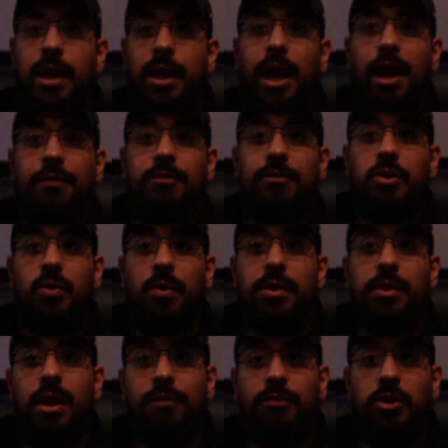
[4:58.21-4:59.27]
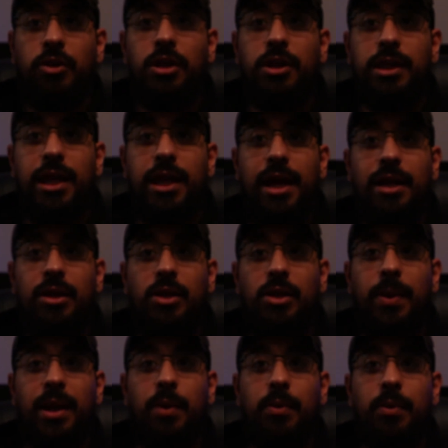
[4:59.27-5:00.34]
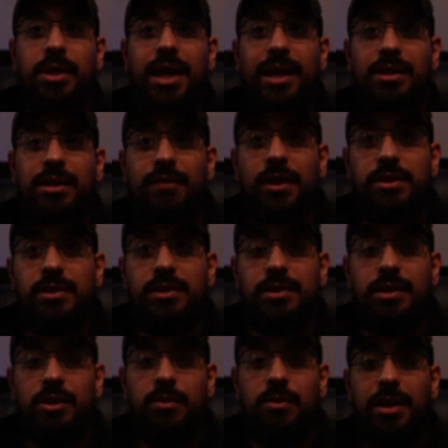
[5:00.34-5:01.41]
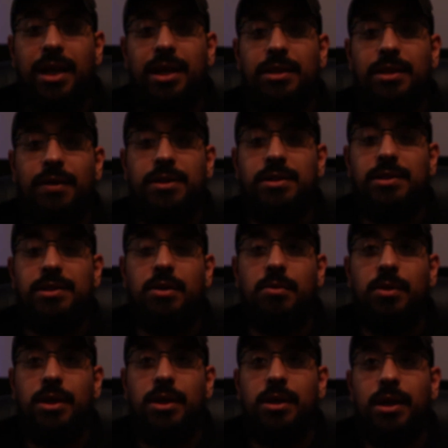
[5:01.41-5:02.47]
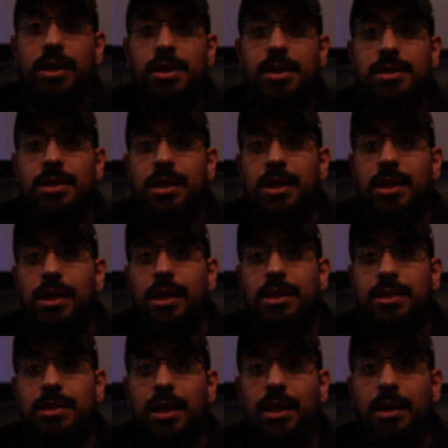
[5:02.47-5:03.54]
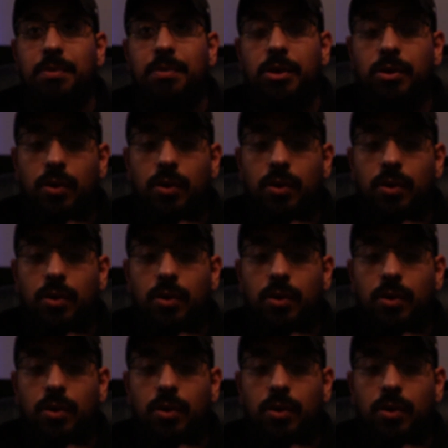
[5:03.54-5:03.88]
After you've done that, you hit it with the activation serum. That activation serum, what it does is kind of like beard